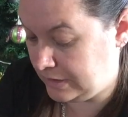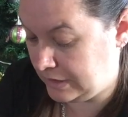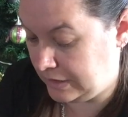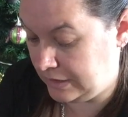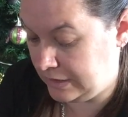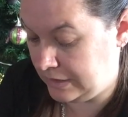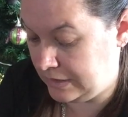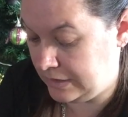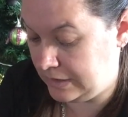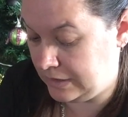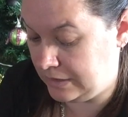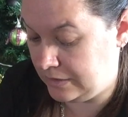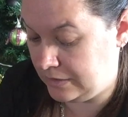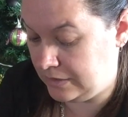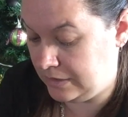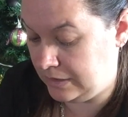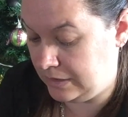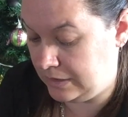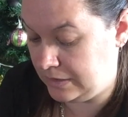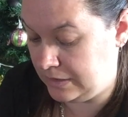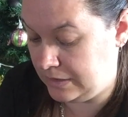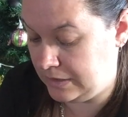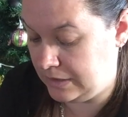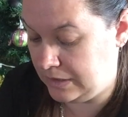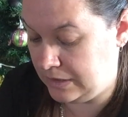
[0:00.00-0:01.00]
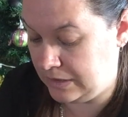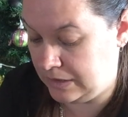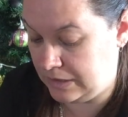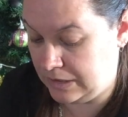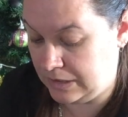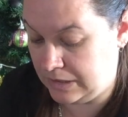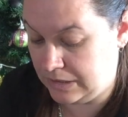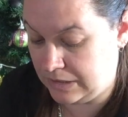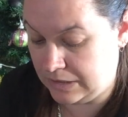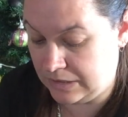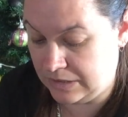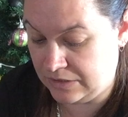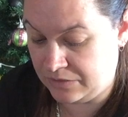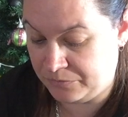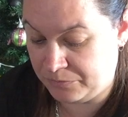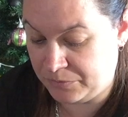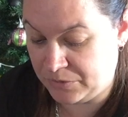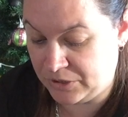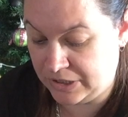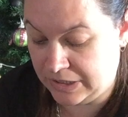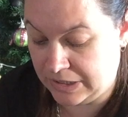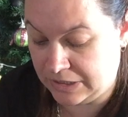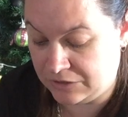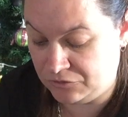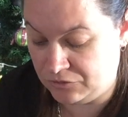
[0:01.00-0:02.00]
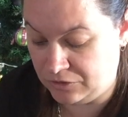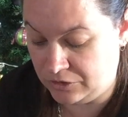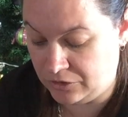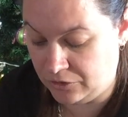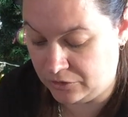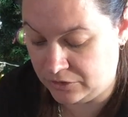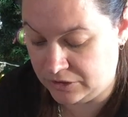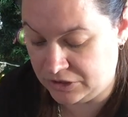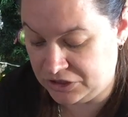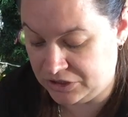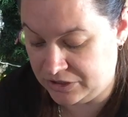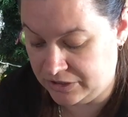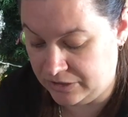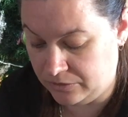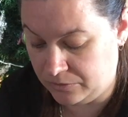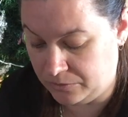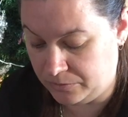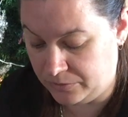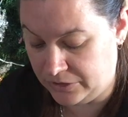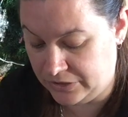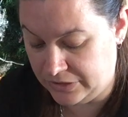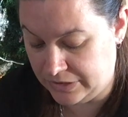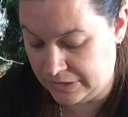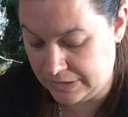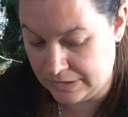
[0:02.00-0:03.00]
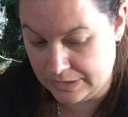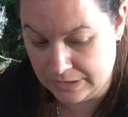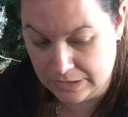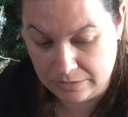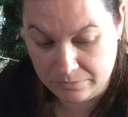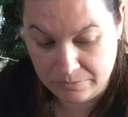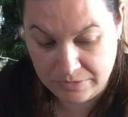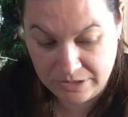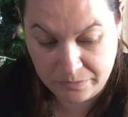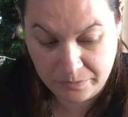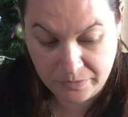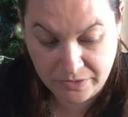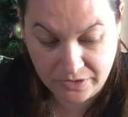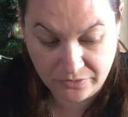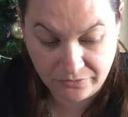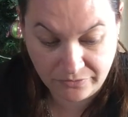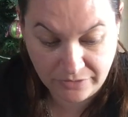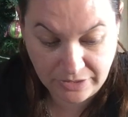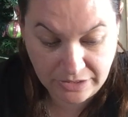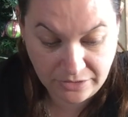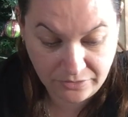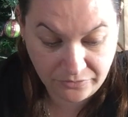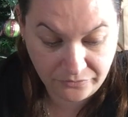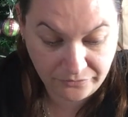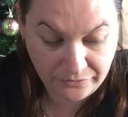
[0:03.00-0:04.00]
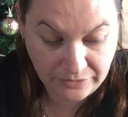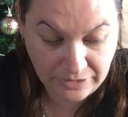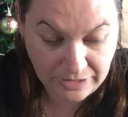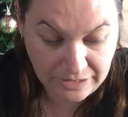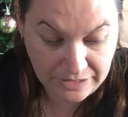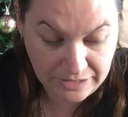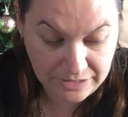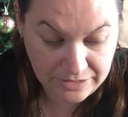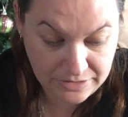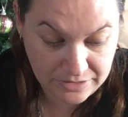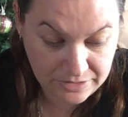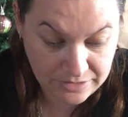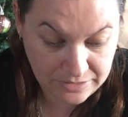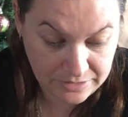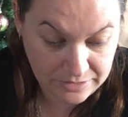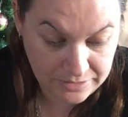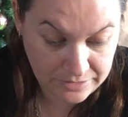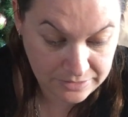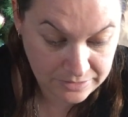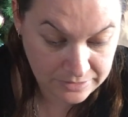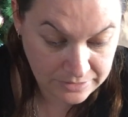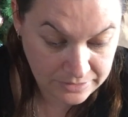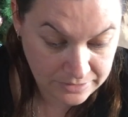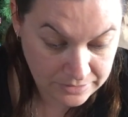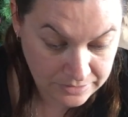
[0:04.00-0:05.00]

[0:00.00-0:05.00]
this out so you can see it. It's by Cottage Needleworks. It's been around for ages.